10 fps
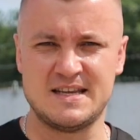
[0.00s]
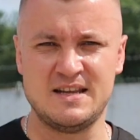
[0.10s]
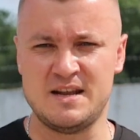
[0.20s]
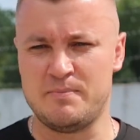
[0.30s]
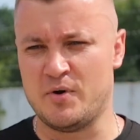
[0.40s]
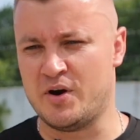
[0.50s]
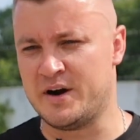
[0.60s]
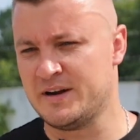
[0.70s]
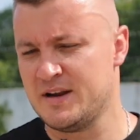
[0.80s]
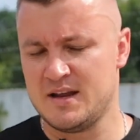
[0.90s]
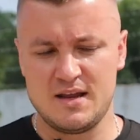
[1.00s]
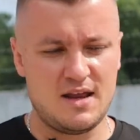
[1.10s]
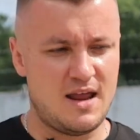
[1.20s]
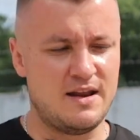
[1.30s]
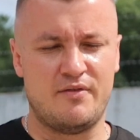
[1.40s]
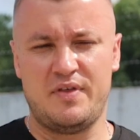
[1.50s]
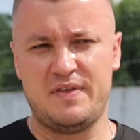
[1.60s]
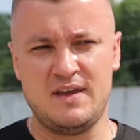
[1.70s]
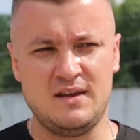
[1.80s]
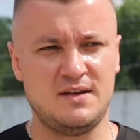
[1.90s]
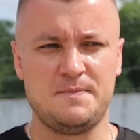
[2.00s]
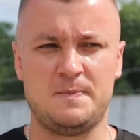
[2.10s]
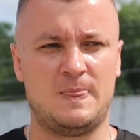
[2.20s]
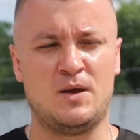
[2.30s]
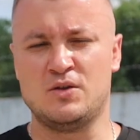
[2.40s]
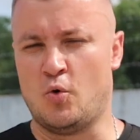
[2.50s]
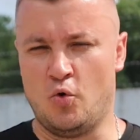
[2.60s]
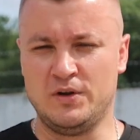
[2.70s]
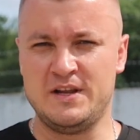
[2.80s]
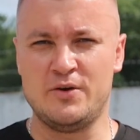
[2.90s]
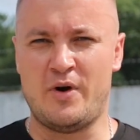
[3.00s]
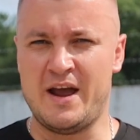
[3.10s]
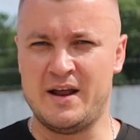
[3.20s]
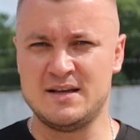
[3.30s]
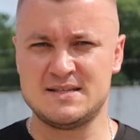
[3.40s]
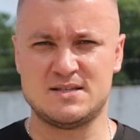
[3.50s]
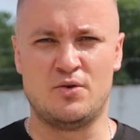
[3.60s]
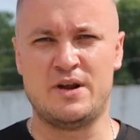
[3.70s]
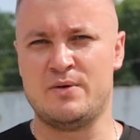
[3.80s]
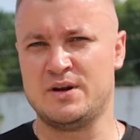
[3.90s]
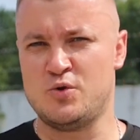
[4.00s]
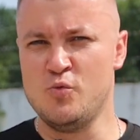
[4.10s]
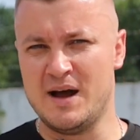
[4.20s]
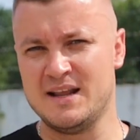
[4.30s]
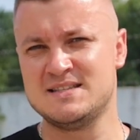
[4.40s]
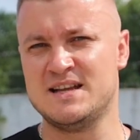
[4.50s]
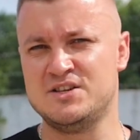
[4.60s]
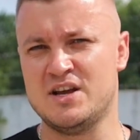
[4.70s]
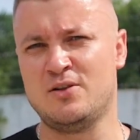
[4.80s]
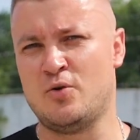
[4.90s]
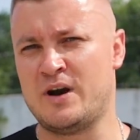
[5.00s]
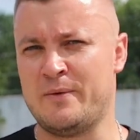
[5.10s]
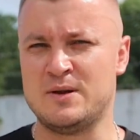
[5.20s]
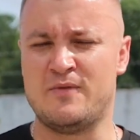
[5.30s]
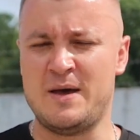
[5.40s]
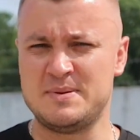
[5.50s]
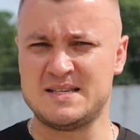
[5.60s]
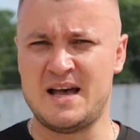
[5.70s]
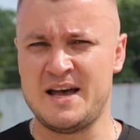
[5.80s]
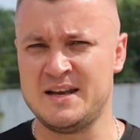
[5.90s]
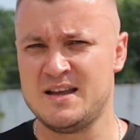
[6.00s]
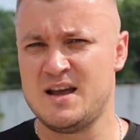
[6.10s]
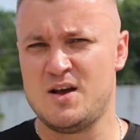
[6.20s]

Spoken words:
in any part and everything, you can only write us on our Q by Design channel or our website